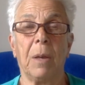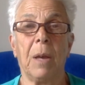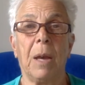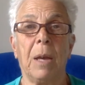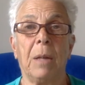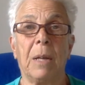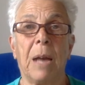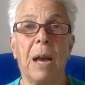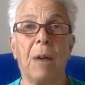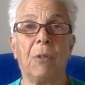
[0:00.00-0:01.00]
and
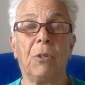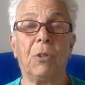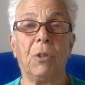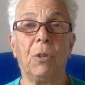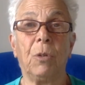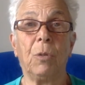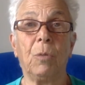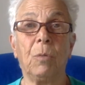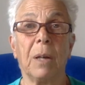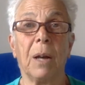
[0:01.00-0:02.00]
how to